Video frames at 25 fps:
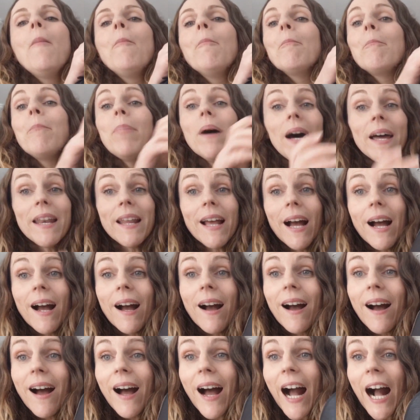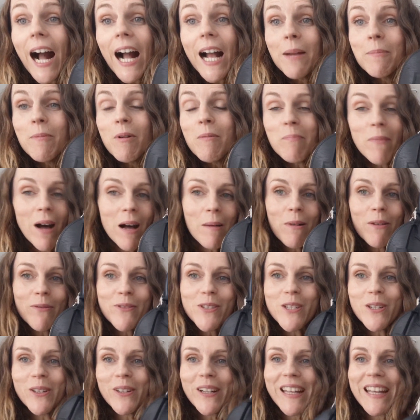But I'm a mom of
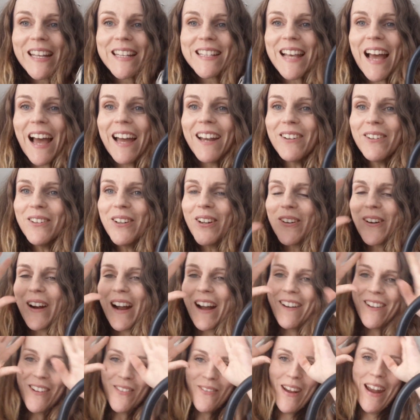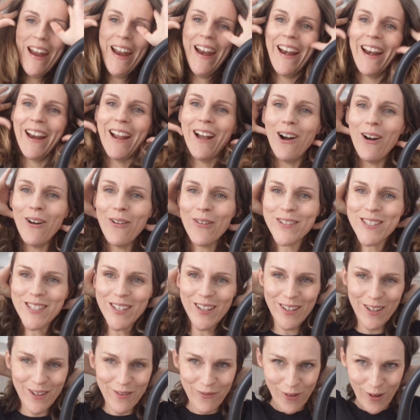2 young kids. I don't go out very
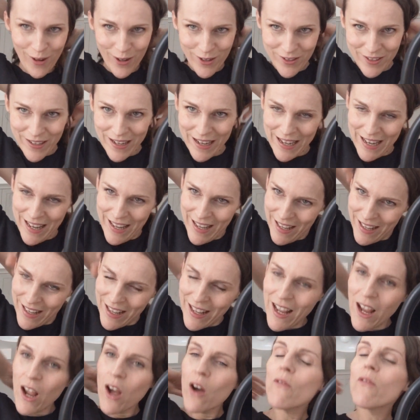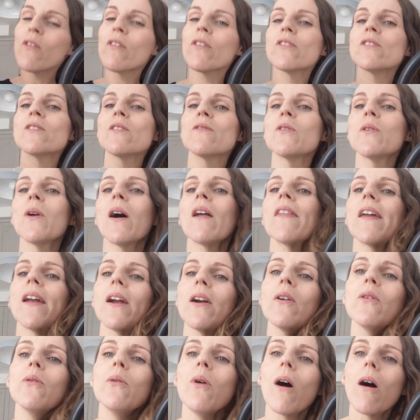often, unfortunately. For those of you out
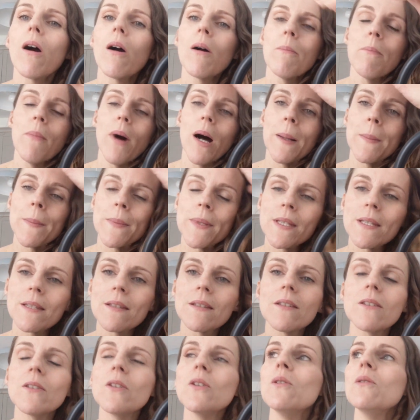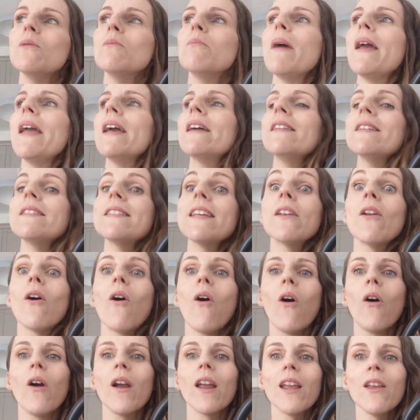there who are moms, you may understand.
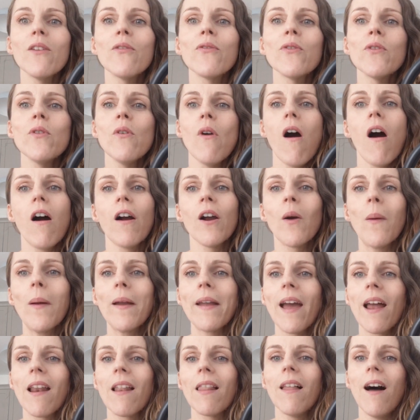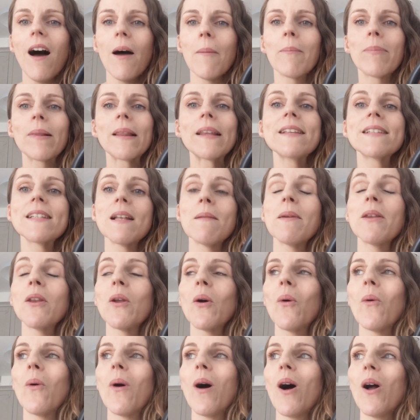Or if you are going out a lot, please let me
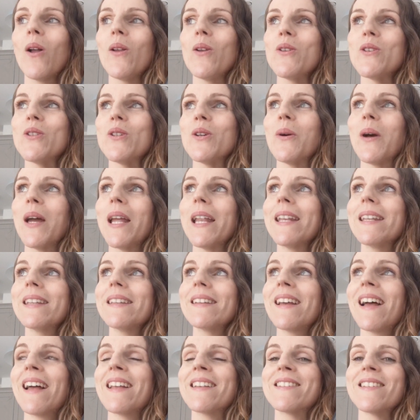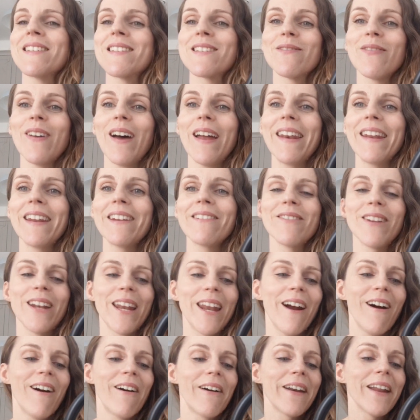know how you do it. I just find it
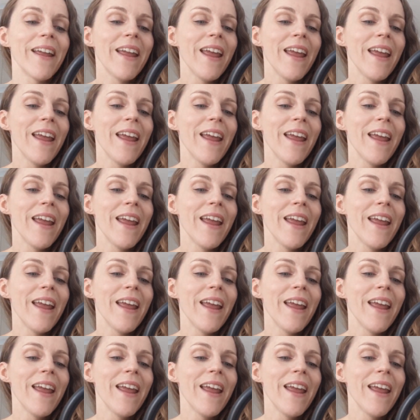really hard.